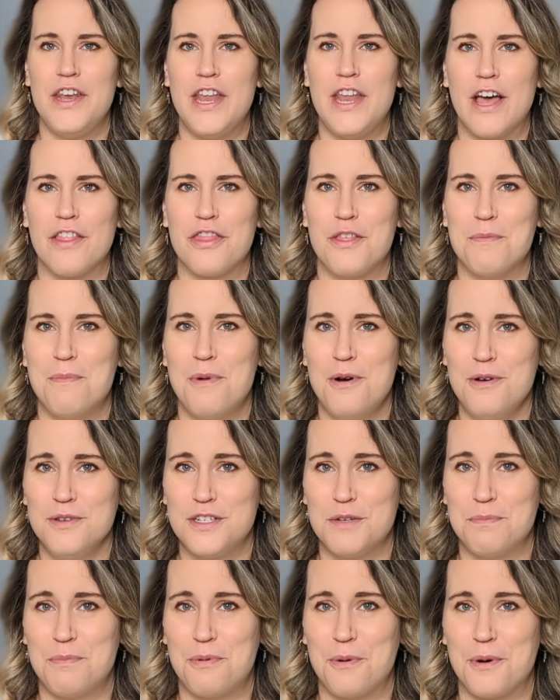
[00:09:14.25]
Now, the
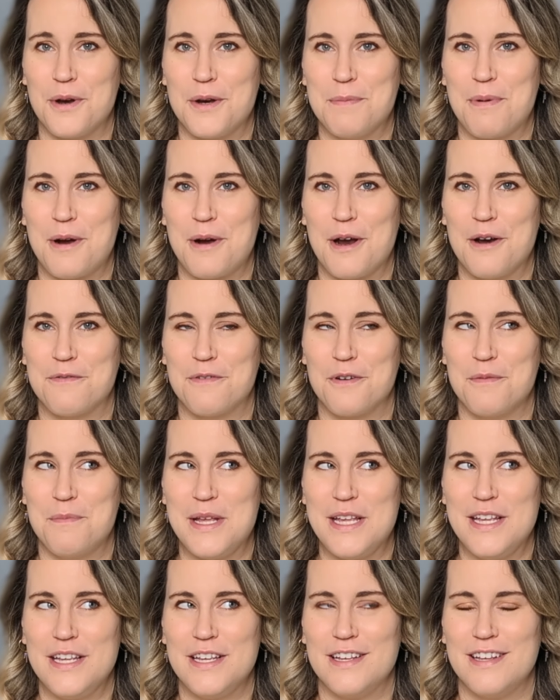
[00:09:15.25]
most important part for
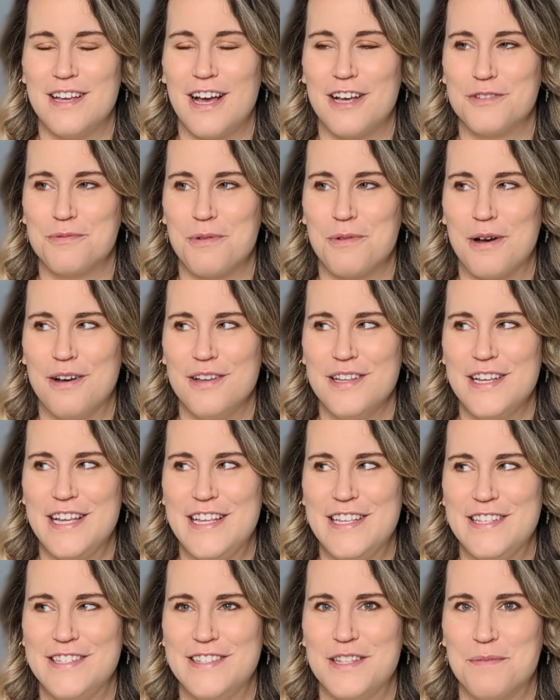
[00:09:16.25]
me as well
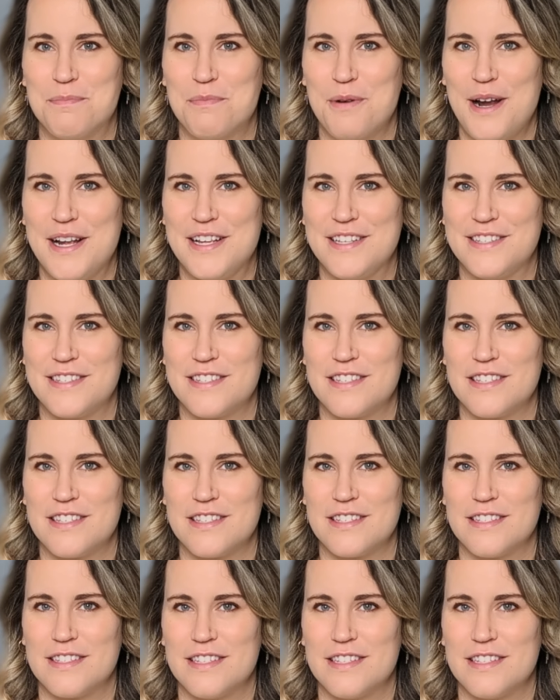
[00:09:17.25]
is the price.